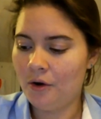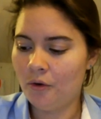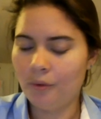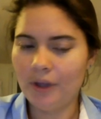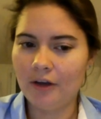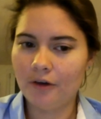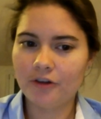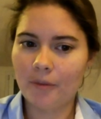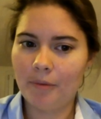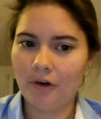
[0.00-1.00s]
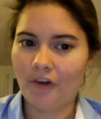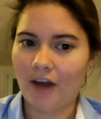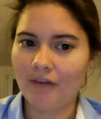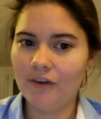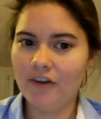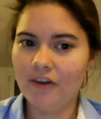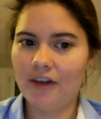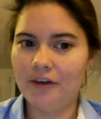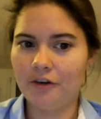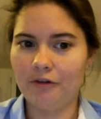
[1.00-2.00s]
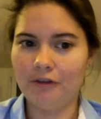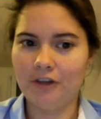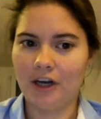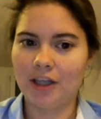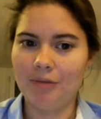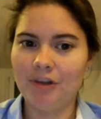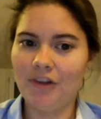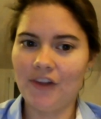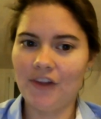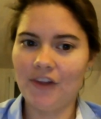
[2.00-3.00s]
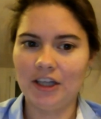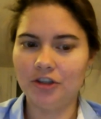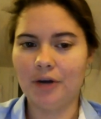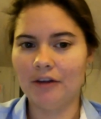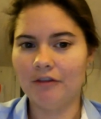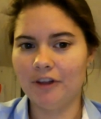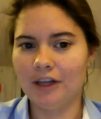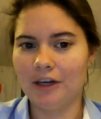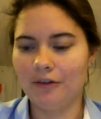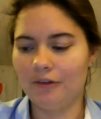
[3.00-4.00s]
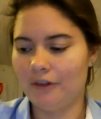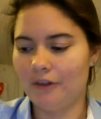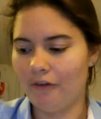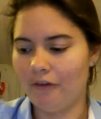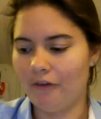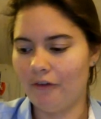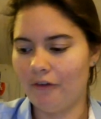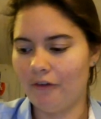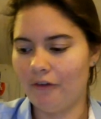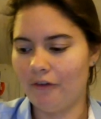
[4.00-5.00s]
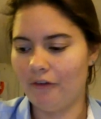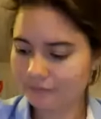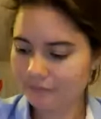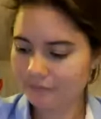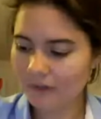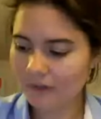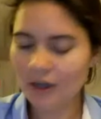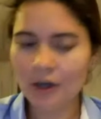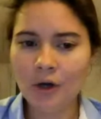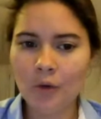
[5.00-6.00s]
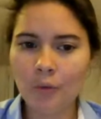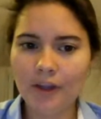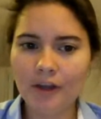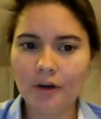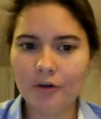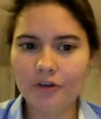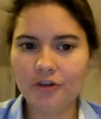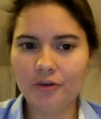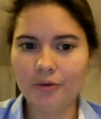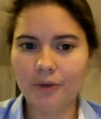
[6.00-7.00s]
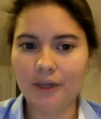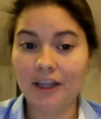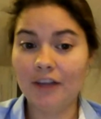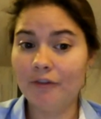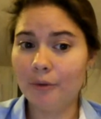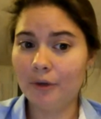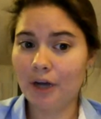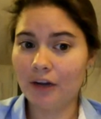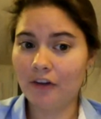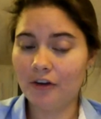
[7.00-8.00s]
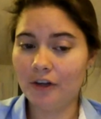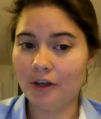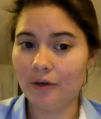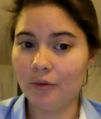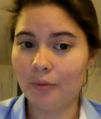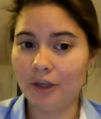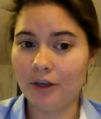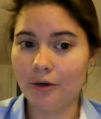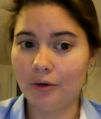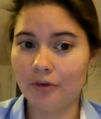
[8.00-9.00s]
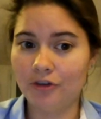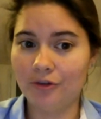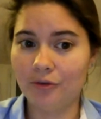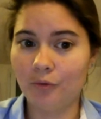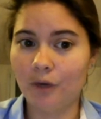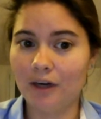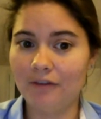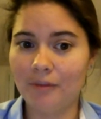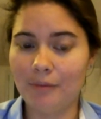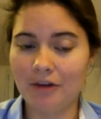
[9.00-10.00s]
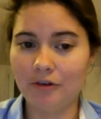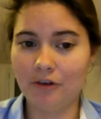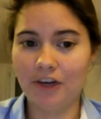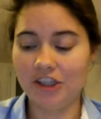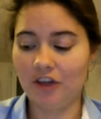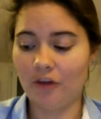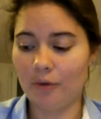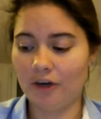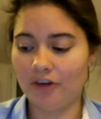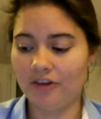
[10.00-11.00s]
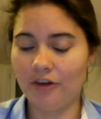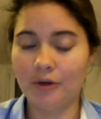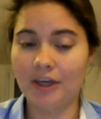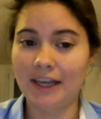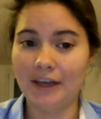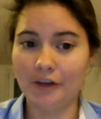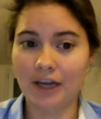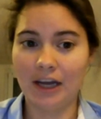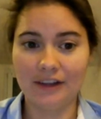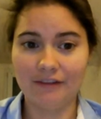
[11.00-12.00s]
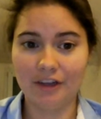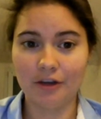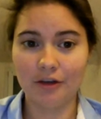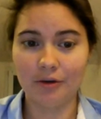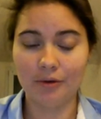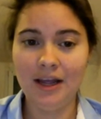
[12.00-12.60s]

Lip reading: We go to the post office to send your OFI documents, and I show you how to fill out this form. We go to, if you are not a student, we go to one of the metro stations where you can get your carte Navigo,